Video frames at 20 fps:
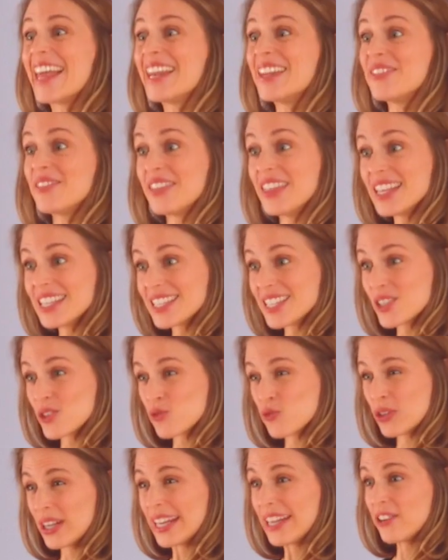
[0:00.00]
And if this
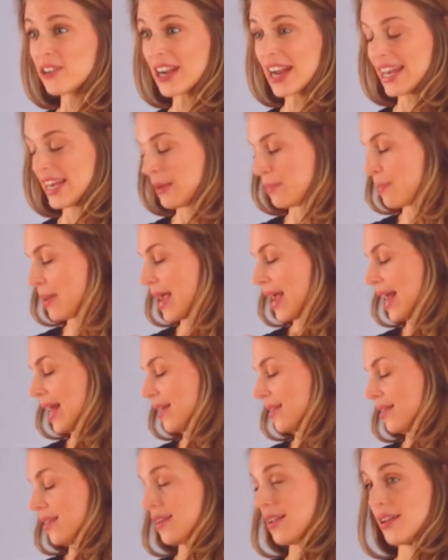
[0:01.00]
is recreating
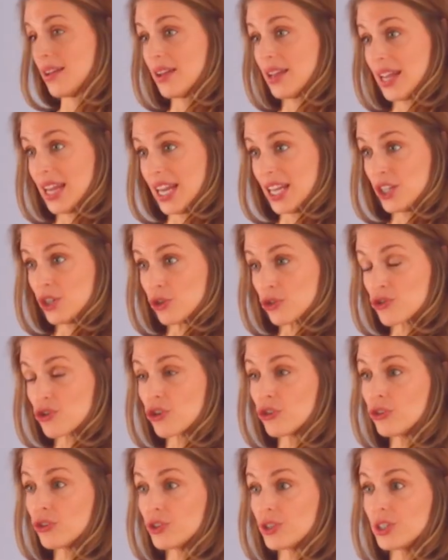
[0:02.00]
pain in your
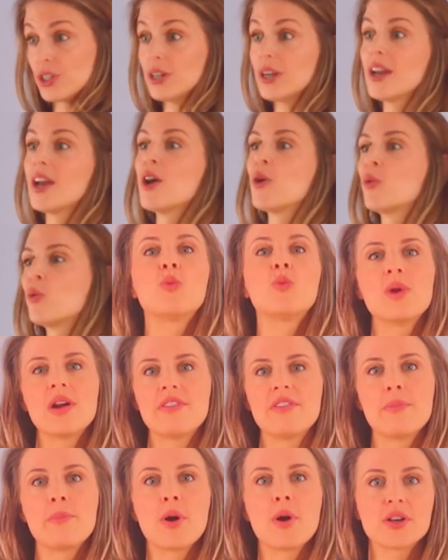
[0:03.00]
shoulder, we
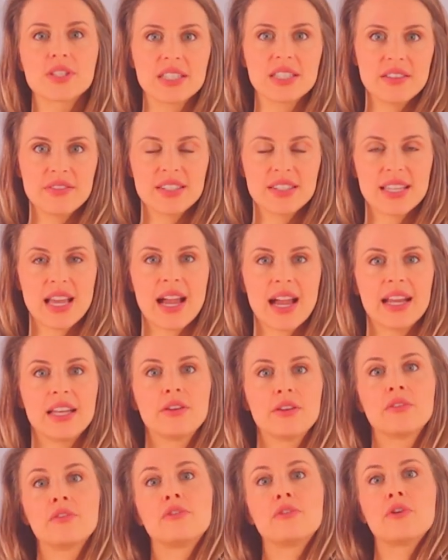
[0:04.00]
have a positive
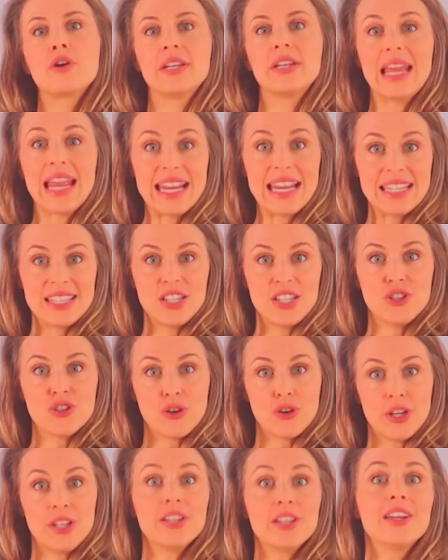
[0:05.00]
sign for an AC
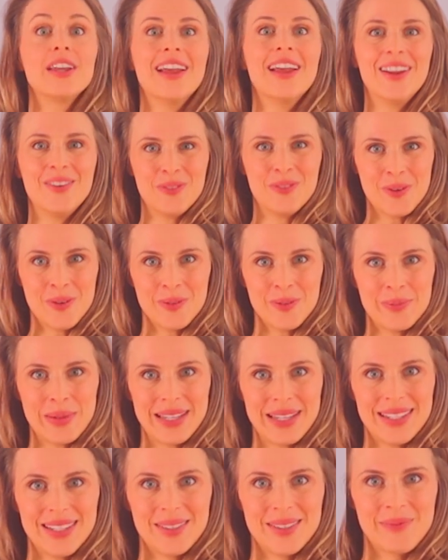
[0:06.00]
joint
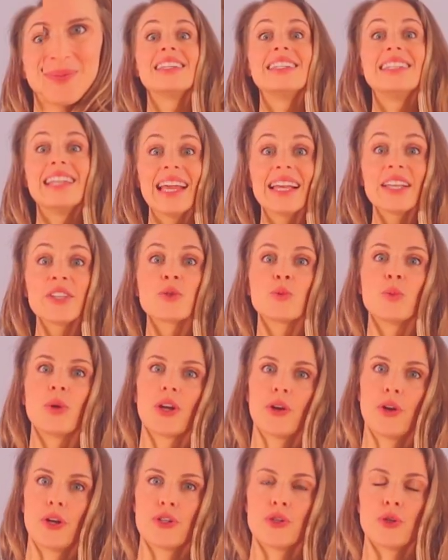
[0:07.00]
involvement. Next, we're
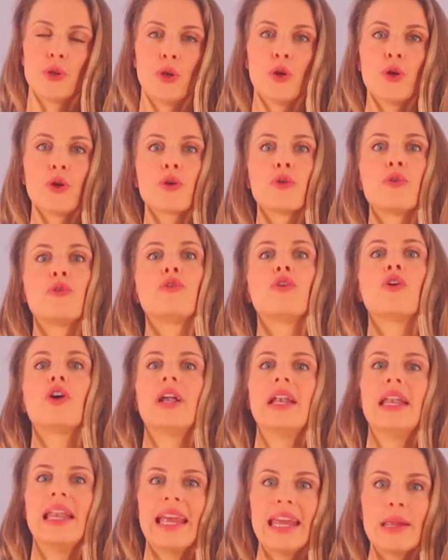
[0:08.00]
going to look for a
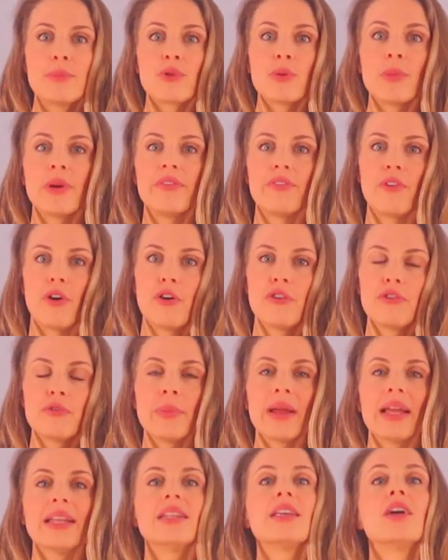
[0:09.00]
labrum
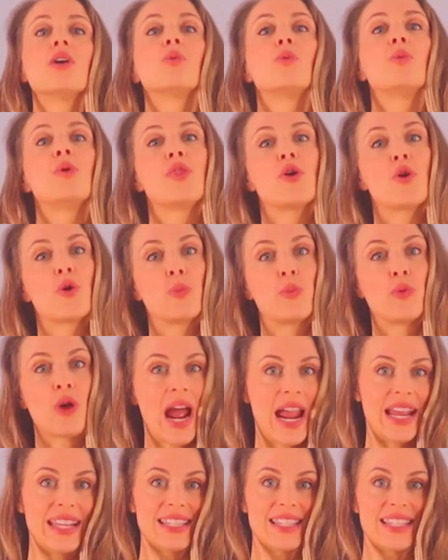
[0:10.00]
involvement with the
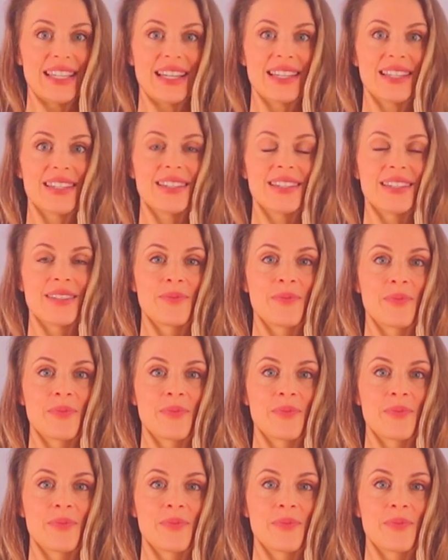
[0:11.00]
O'Brien's test.